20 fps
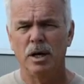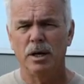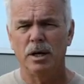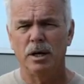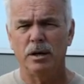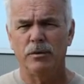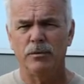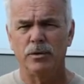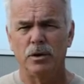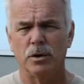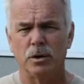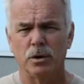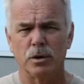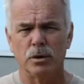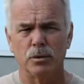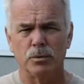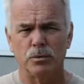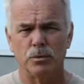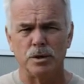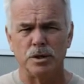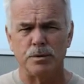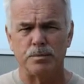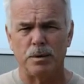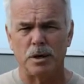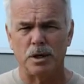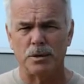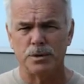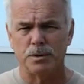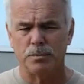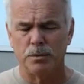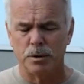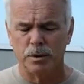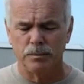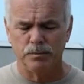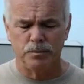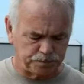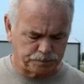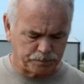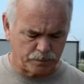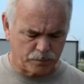if you're responsible.
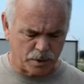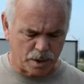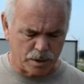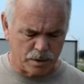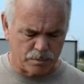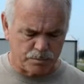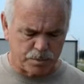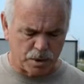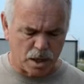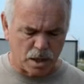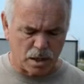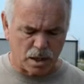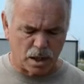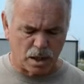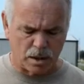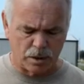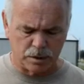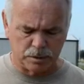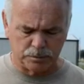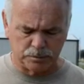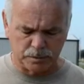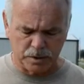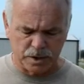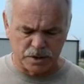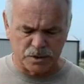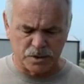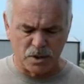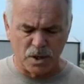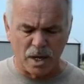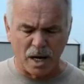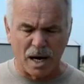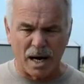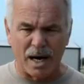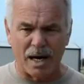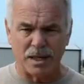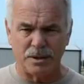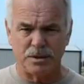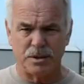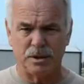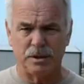Prong collar is
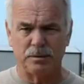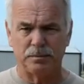not.